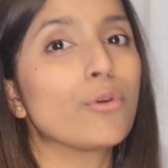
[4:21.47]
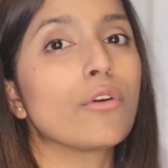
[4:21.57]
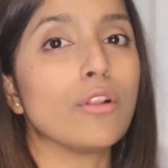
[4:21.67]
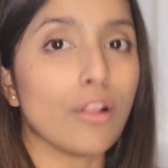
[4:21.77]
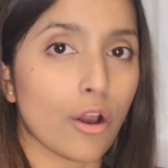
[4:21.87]
or
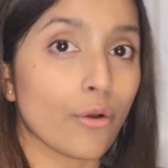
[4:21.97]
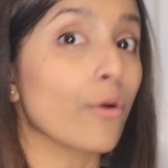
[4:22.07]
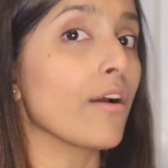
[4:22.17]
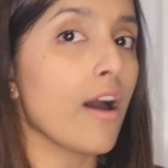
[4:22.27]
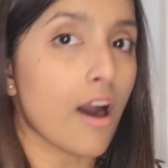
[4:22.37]
a low
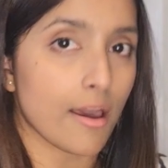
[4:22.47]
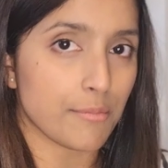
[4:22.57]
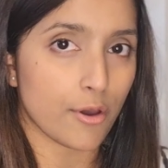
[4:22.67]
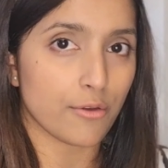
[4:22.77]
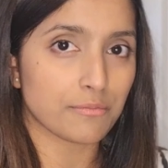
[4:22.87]
or a
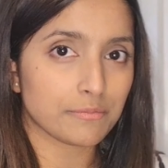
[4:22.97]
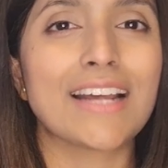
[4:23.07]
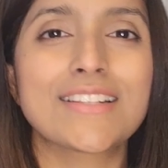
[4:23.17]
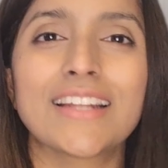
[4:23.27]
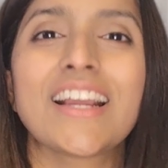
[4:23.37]
hypo.
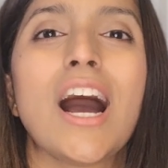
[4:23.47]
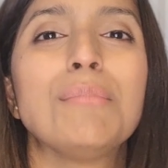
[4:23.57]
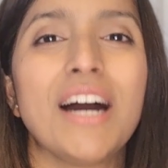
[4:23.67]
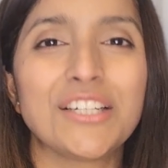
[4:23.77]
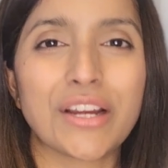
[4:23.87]
Outside
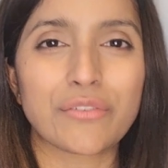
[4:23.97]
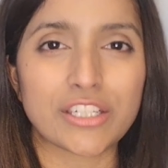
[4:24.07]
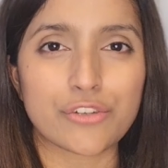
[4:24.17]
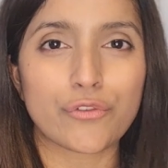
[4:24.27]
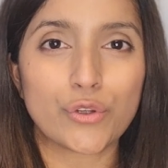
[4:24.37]
carbohydrate-rich
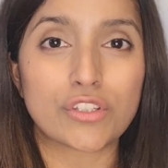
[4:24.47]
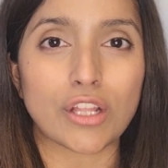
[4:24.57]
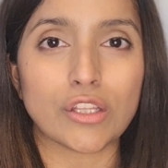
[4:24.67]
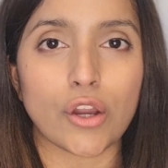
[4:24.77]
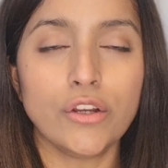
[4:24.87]
foods
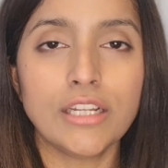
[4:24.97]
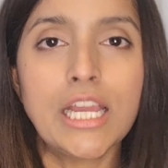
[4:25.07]
alone,